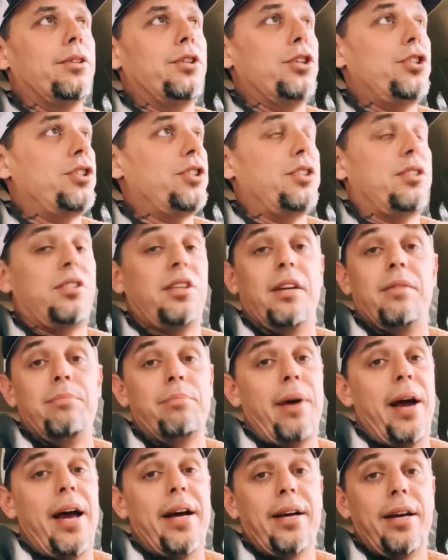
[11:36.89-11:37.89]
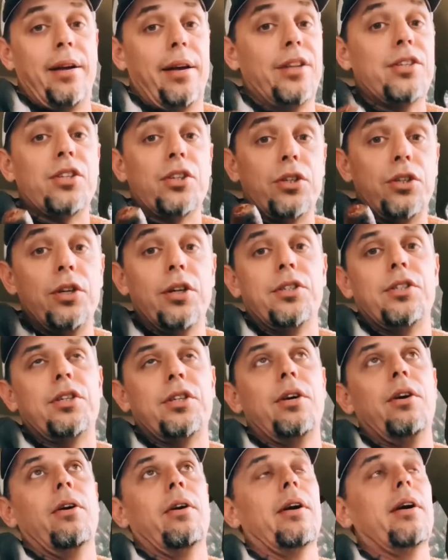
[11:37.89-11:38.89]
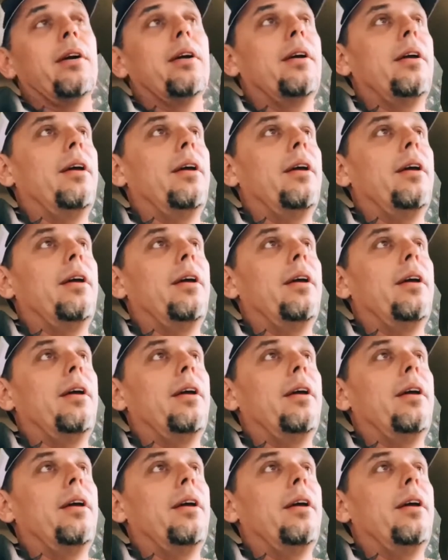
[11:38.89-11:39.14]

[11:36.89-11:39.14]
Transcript: just sitting back, it's a good cigar.